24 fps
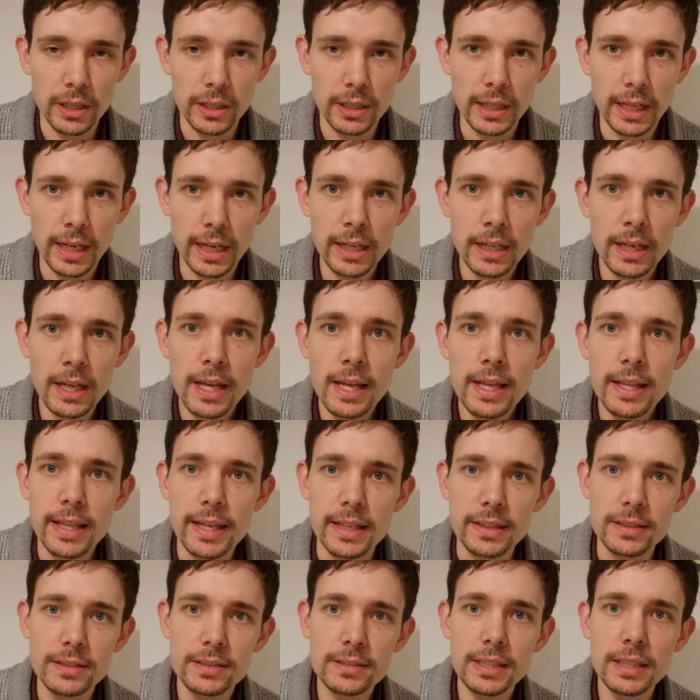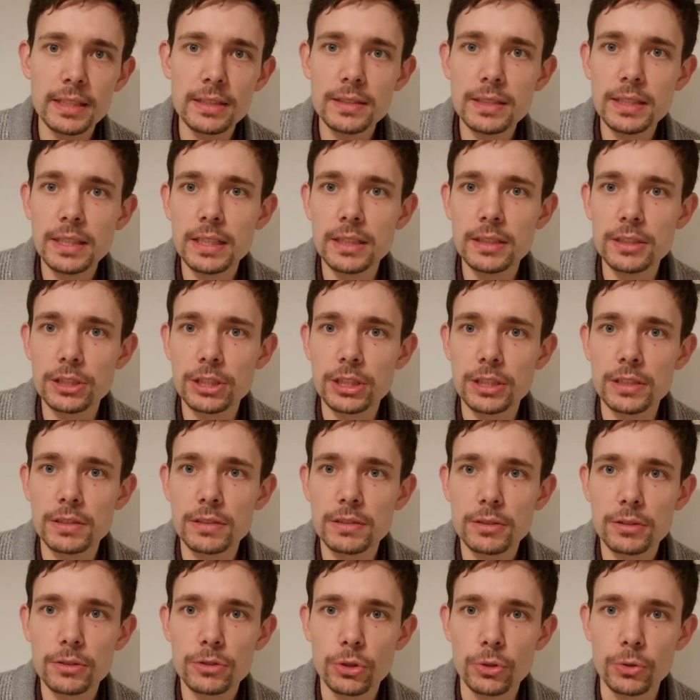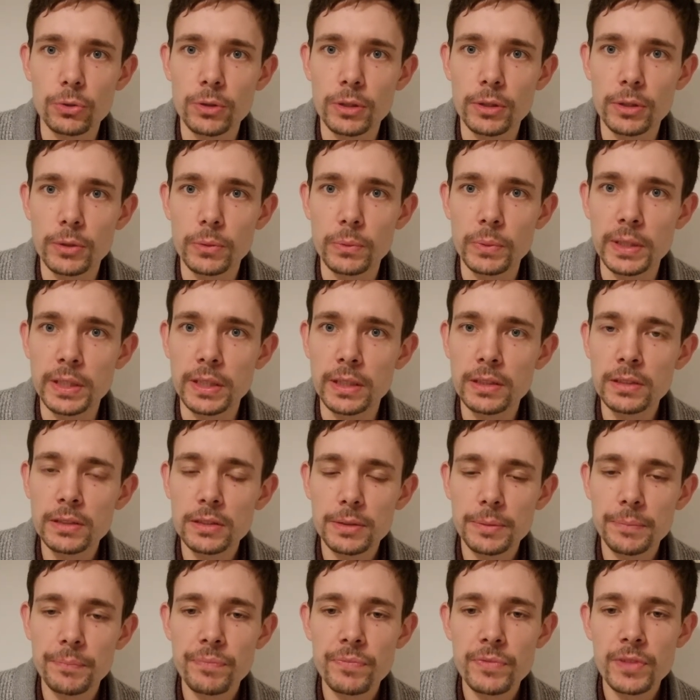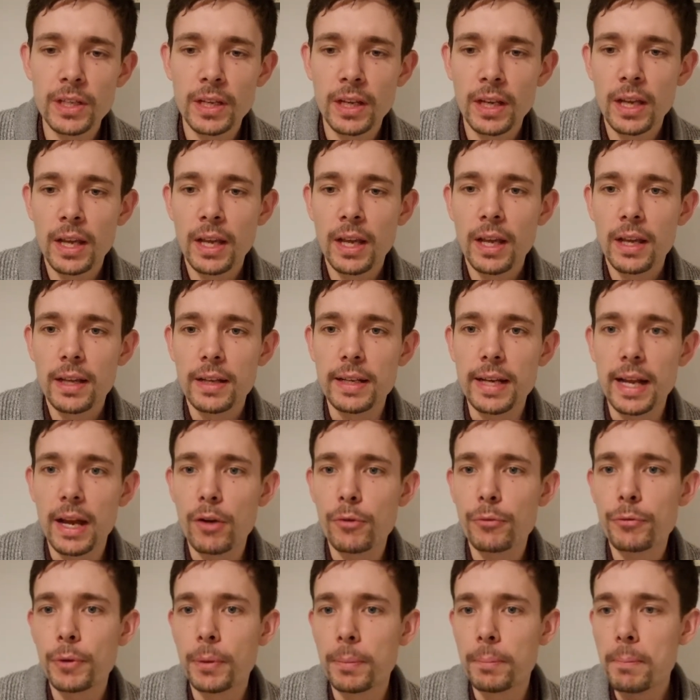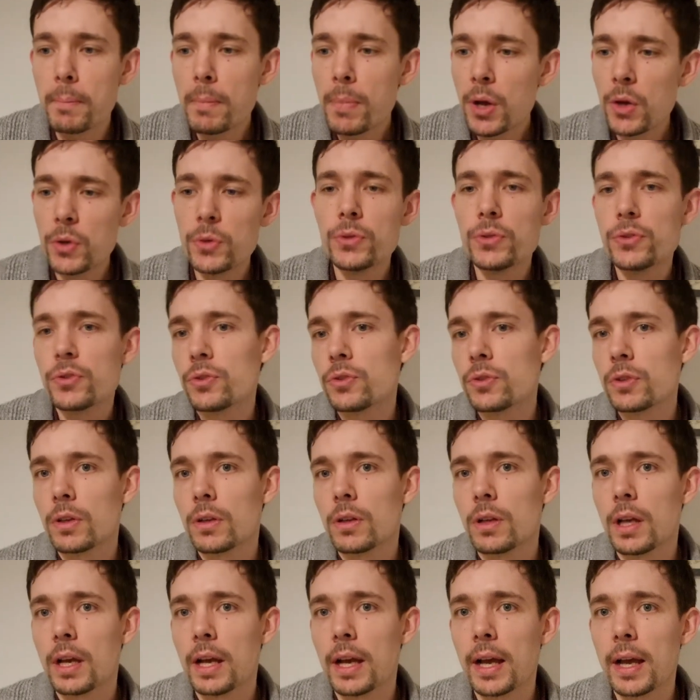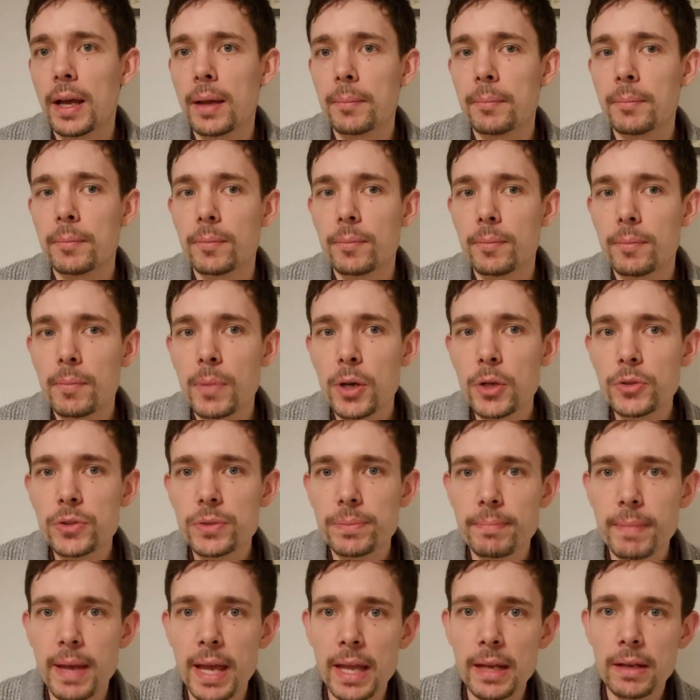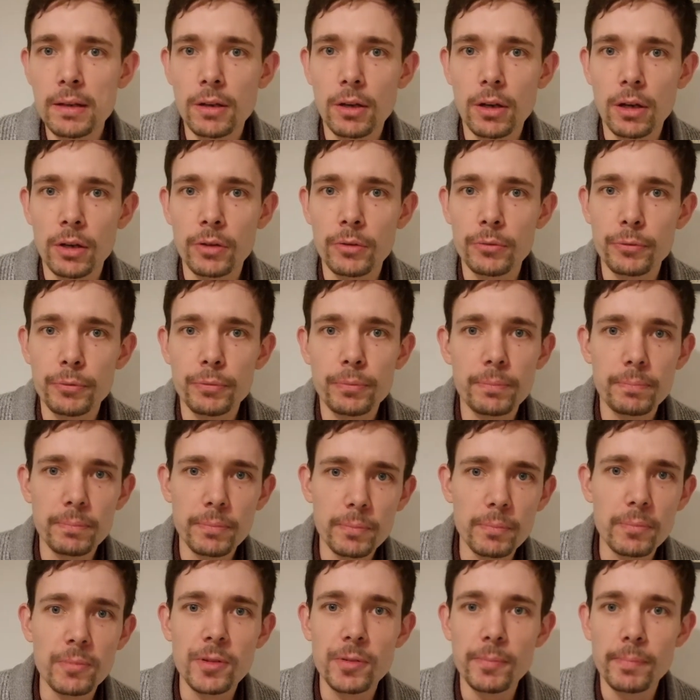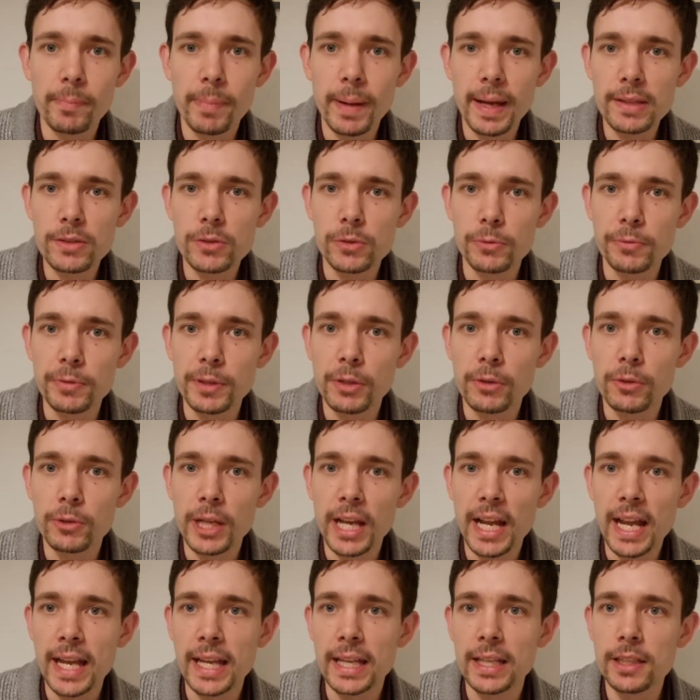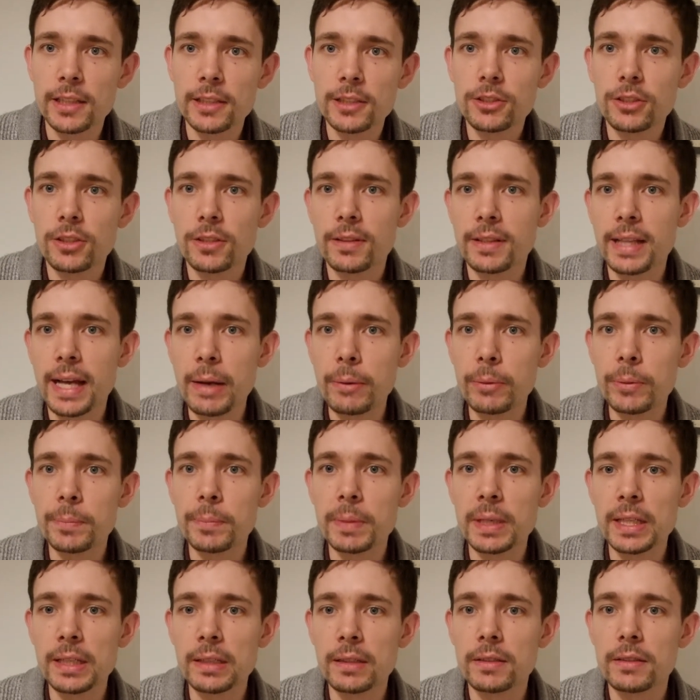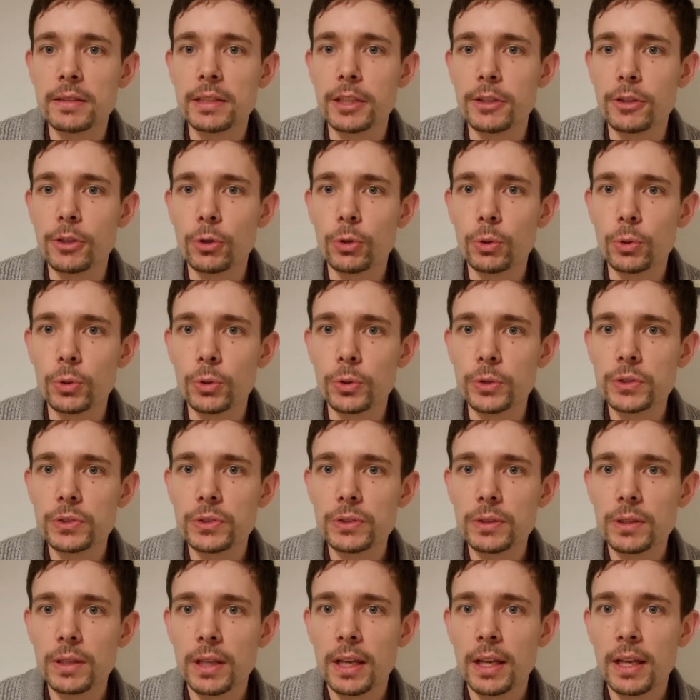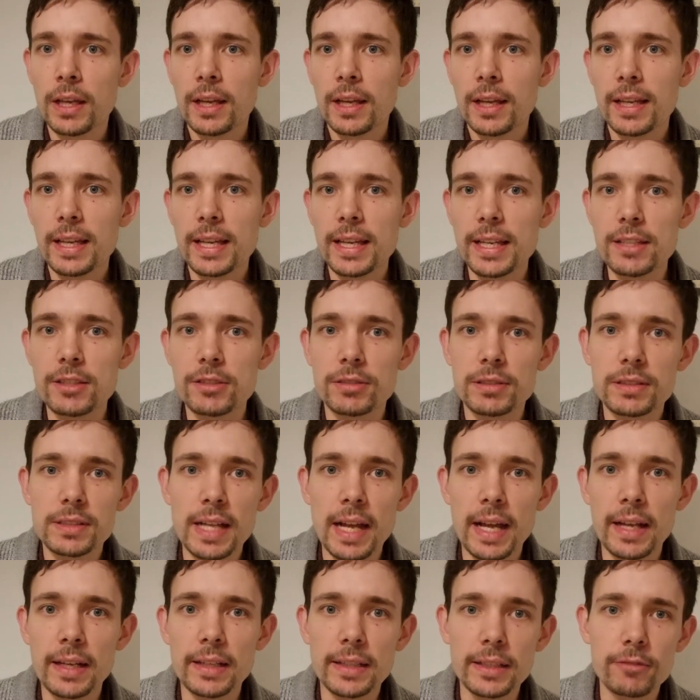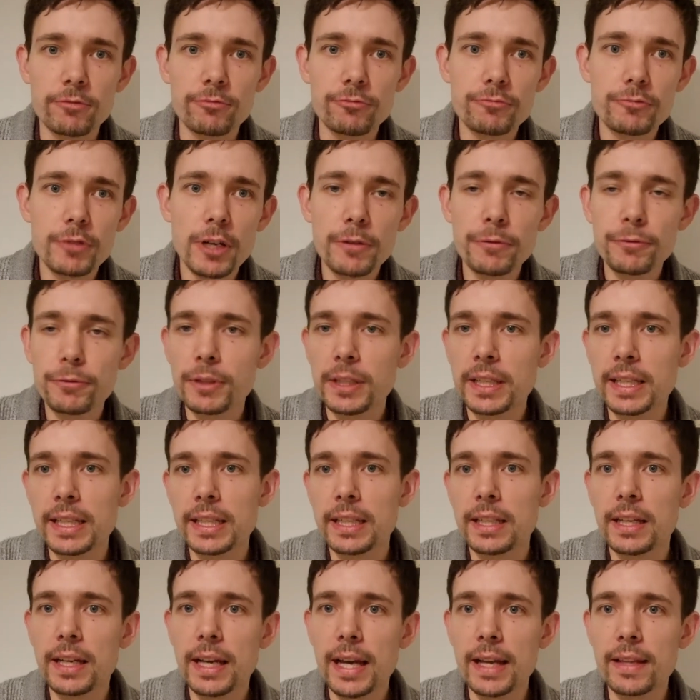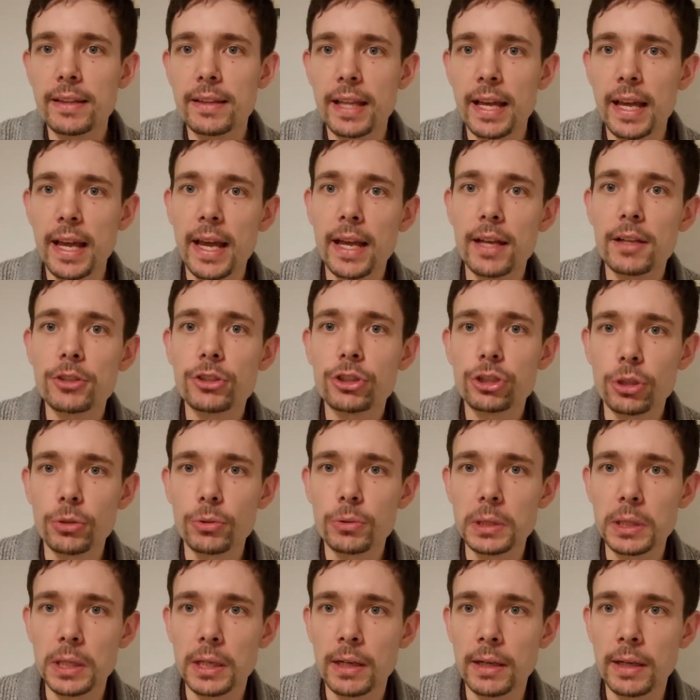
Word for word: okay? That's 60 inches tall at the withers. Now, for most um, most men of battlefield age, that would mean that the horse is standing roughly at their shoulder